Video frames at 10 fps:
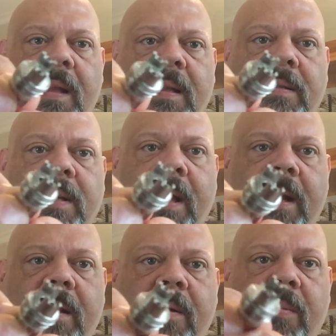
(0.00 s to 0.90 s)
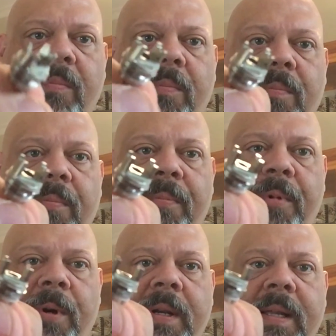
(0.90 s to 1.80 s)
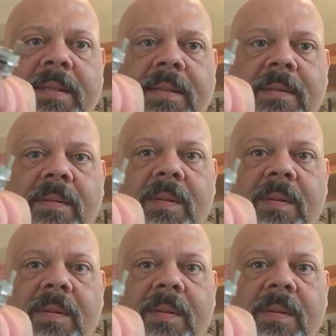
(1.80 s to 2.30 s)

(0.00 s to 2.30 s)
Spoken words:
It's got a pretty decent